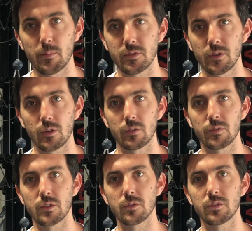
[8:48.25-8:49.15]
episode of
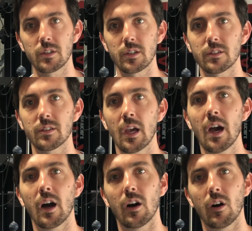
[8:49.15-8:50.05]
the new series,
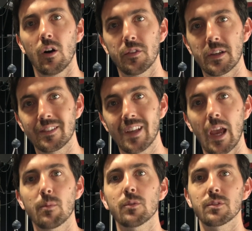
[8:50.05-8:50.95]
All Things
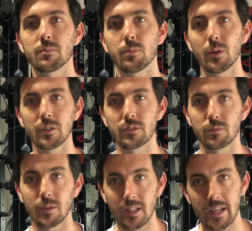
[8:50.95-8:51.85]
Cables and Pulleys
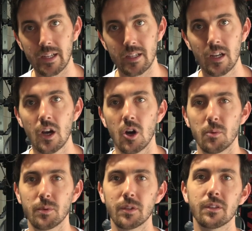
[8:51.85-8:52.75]
Related.
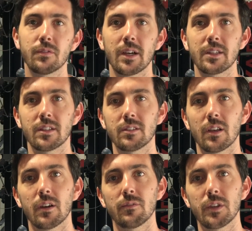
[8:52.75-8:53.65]
Hope you did find this
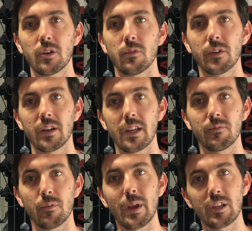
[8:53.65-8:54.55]
video very
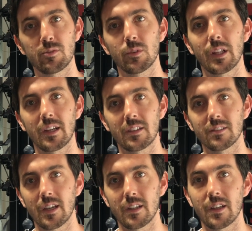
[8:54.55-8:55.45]
informational. Like I
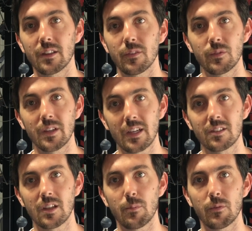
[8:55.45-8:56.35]
said, in the
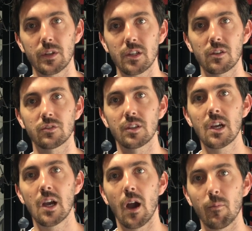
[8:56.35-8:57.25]
next couple videos,
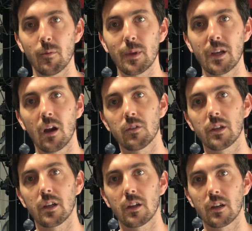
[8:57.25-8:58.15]
I'm gonna be
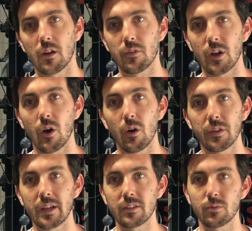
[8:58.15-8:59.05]
covering all
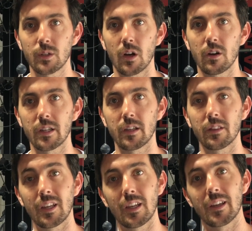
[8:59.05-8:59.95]
things regarding
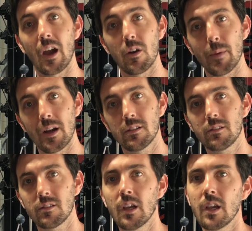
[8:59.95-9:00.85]
the
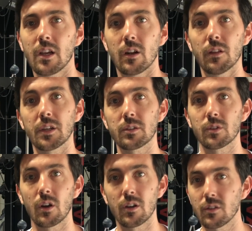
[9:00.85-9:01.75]
counterbalance and all things
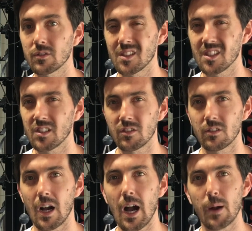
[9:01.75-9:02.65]
regarding those
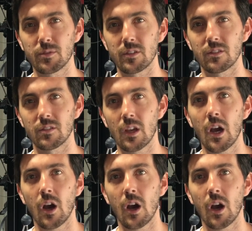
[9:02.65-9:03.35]
additional options